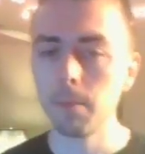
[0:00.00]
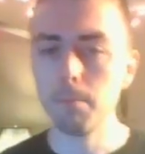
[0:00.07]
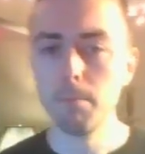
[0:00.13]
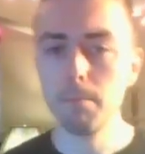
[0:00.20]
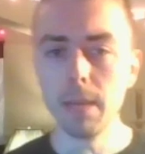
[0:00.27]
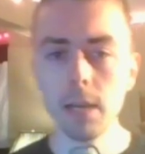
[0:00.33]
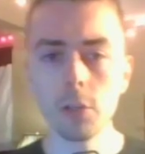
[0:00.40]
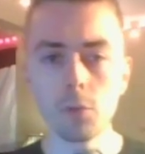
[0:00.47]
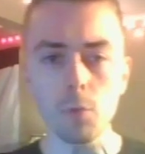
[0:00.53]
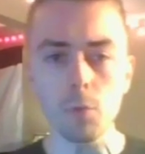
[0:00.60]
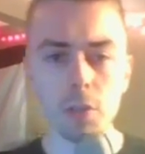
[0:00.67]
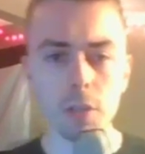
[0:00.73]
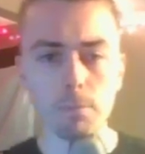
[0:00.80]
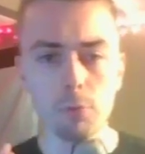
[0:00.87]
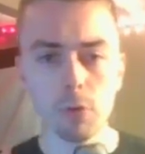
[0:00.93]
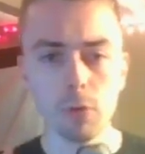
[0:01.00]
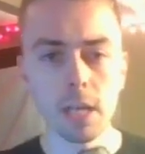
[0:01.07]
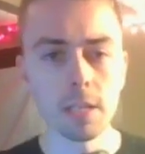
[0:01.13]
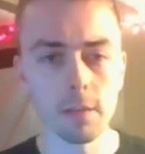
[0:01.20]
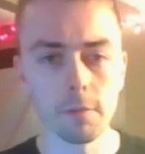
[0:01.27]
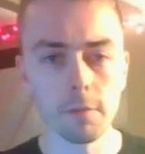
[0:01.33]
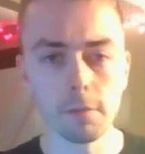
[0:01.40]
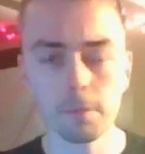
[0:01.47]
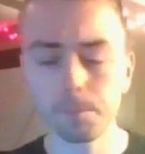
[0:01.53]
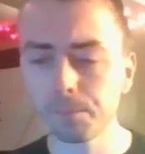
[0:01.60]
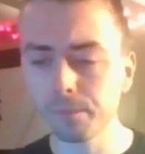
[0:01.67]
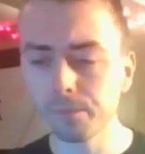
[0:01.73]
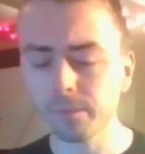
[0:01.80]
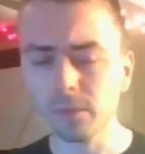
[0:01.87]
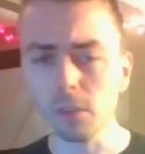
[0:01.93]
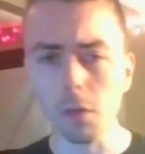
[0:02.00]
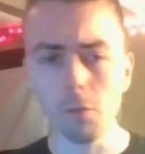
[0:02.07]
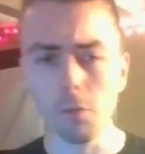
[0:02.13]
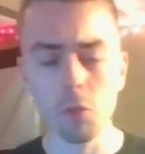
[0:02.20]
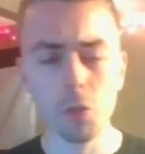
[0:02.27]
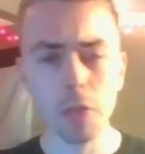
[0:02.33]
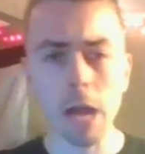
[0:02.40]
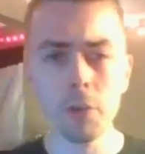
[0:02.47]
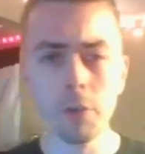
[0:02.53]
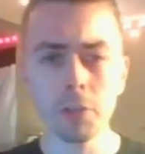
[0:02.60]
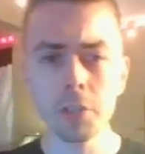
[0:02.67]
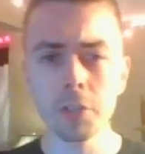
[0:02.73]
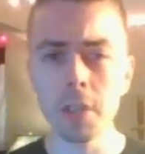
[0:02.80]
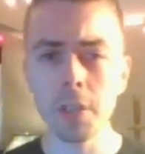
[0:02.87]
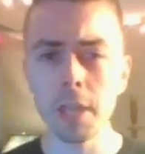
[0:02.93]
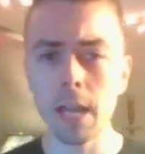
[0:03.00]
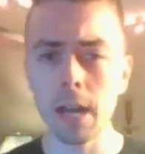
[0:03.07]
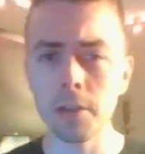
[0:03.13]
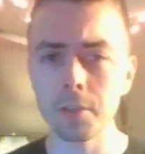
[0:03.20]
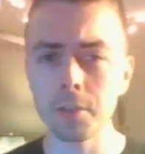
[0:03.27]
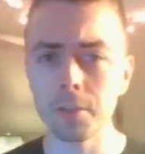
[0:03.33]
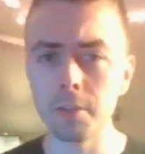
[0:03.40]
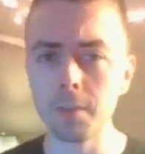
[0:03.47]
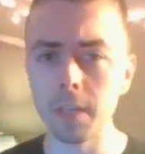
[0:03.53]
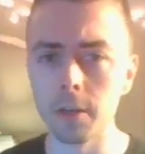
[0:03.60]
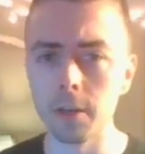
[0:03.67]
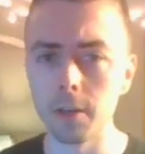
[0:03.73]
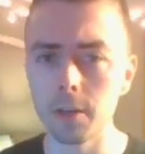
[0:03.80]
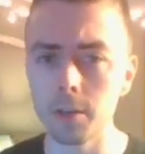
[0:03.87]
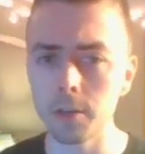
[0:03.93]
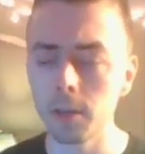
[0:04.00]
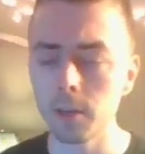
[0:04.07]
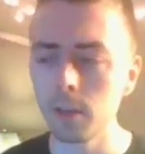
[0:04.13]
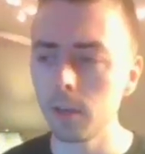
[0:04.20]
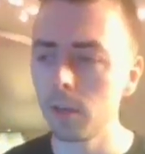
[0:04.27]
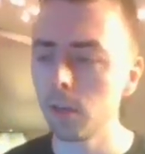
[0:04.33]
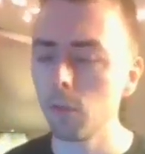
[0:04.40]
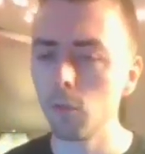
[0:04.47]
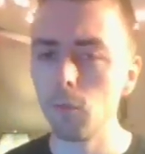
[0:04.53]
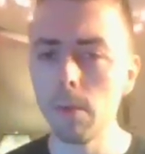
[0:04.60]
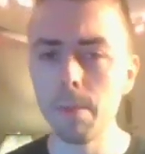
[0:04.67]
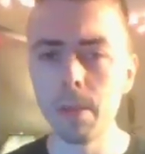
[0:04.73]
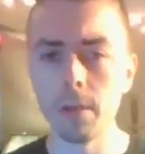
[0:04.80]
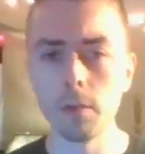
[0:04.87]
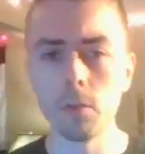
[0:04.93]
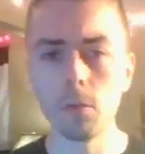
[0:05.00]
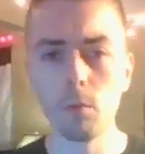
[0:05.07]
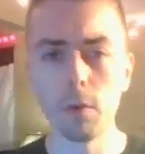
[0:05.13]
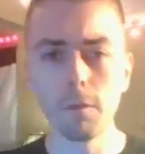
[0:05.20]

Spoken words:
Marriage was oppressive. For thousands and thousands of years, women were